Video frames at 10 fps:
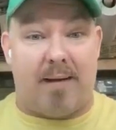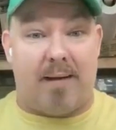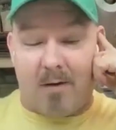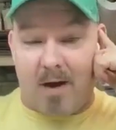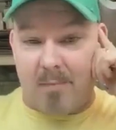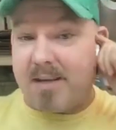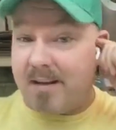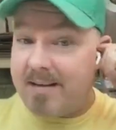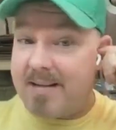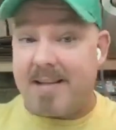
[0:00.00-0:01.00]
Like, I'm
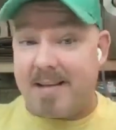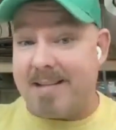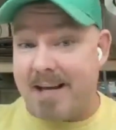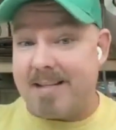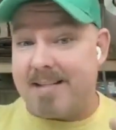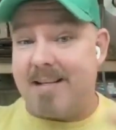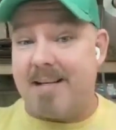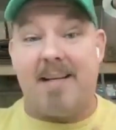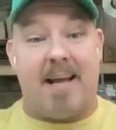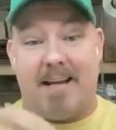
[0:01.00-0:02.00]
selling this
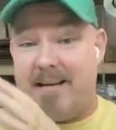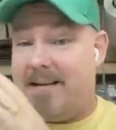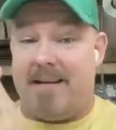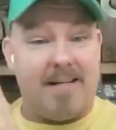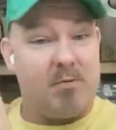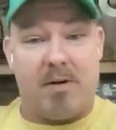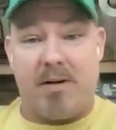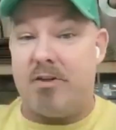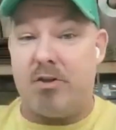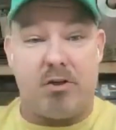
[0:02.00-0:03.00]
untested. It is what it
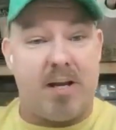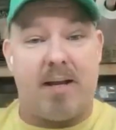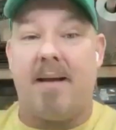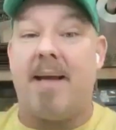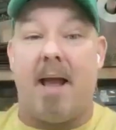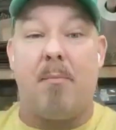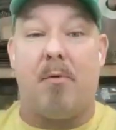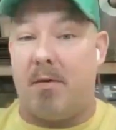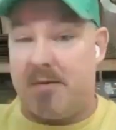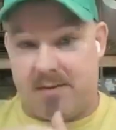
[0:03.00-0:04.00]
is. You're taking a
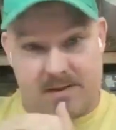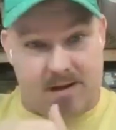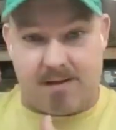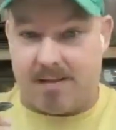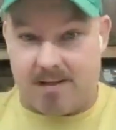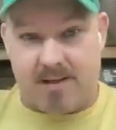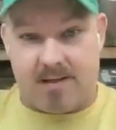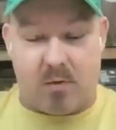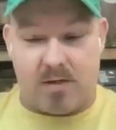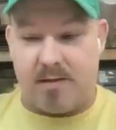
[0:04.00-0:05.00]
gamble. I was as honest as it
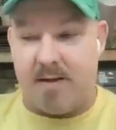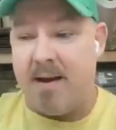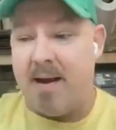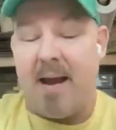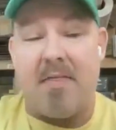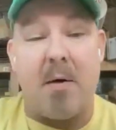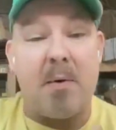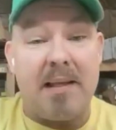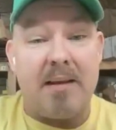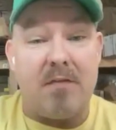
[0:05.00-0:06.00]
was. And they
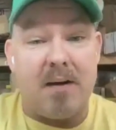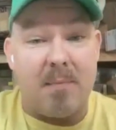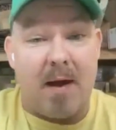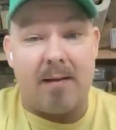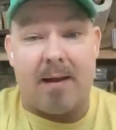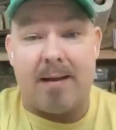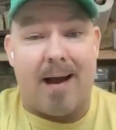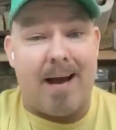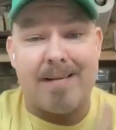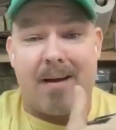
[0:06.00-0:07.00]
would leave feedback like,
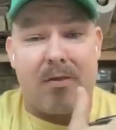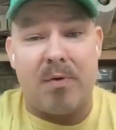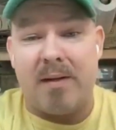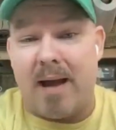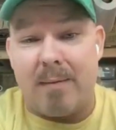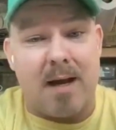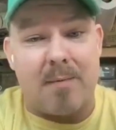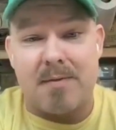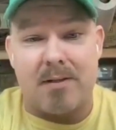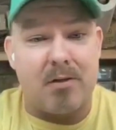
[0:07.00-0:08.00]
I just got 3
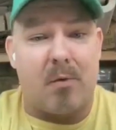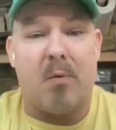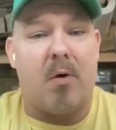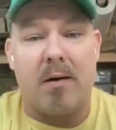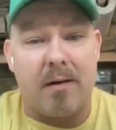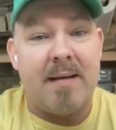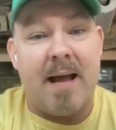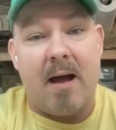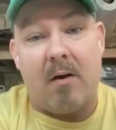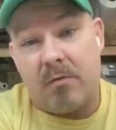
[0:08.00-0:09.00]
laptops that totally work.
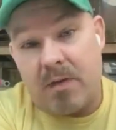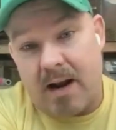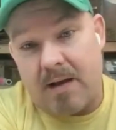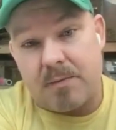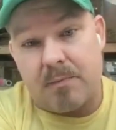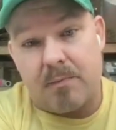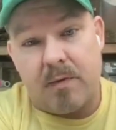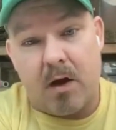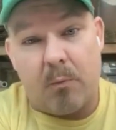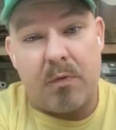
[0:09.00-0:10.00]
Now that I have some
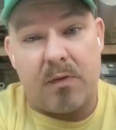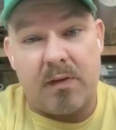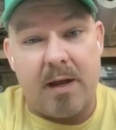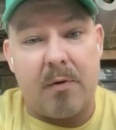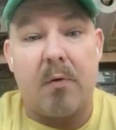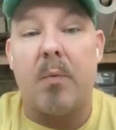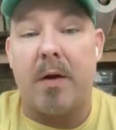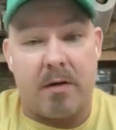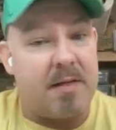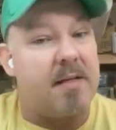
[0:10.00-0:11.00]
help with labor, we
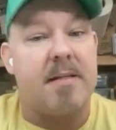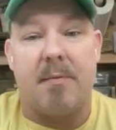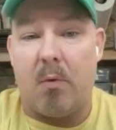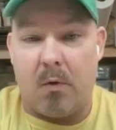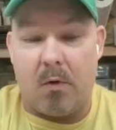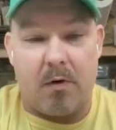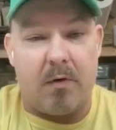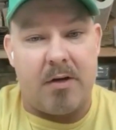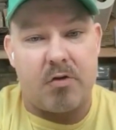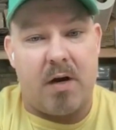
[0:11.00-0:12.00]
are testing more
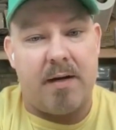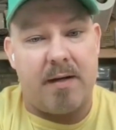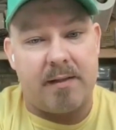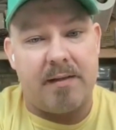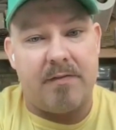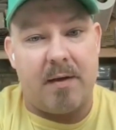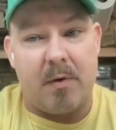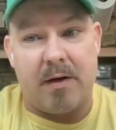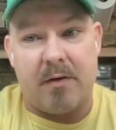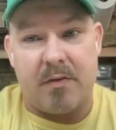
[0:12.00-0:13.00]
and trying not to leave that
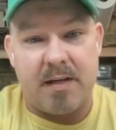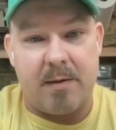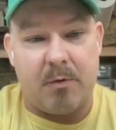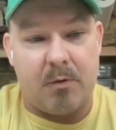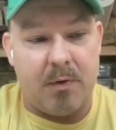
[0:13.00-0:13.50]
money on the table.